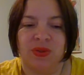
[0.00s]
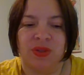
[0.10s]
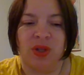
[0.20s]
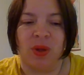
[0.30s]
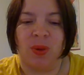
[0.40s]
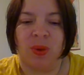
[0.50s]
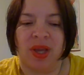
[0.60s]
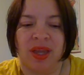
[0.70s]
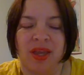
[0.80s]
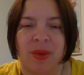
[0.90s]
So,
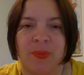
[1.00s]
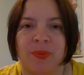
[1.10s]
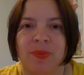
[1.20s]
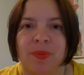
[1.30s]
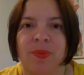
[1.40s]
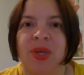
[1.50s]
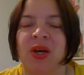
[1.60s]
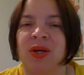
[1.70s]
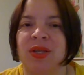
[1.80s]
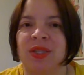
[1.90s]

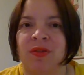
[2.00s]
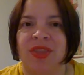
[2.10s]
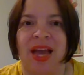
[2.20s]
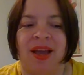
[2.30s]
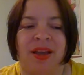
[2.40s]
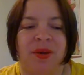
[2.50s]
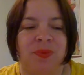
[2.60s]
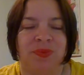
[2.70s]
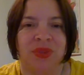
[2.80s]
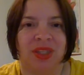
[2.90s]
because of that,
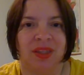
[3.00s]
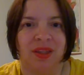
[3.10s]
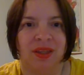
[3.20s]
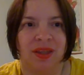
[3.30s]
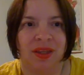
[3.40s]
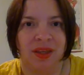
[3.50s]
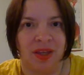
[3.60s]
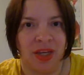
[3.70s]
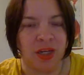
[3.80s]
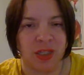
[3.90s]

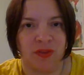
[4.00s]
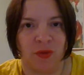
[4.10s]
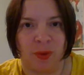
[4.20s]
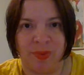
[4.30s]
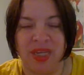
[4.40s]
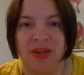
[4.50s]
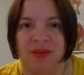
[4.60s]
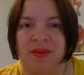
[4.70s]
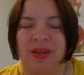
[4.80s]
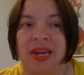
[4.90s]
it is forbidden.